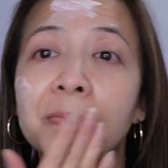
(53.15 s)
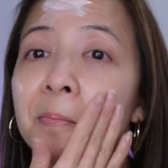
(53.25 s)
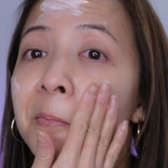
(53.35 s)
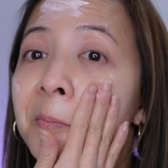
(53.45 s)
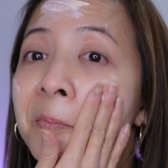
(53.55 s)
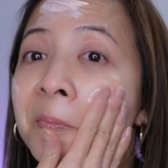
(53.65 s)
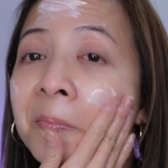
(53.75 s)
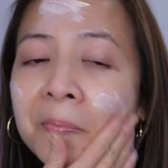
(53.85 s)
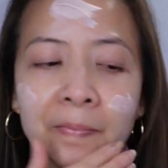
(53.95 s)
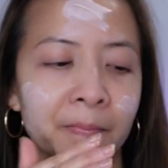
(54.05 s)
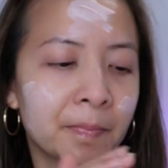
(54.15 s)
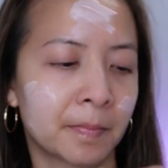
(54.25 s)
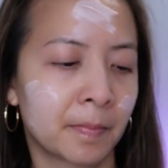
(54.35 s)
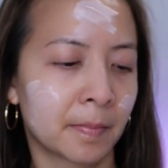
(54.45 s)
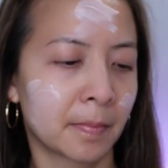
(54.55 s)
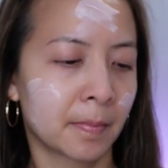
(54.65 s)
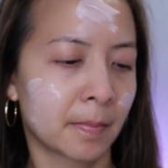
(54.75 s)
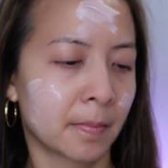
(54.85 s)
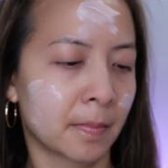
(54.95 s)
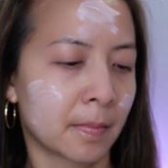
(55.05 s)

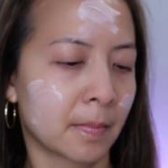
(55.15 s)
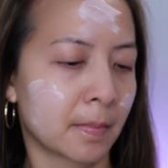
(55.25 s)
[no speech]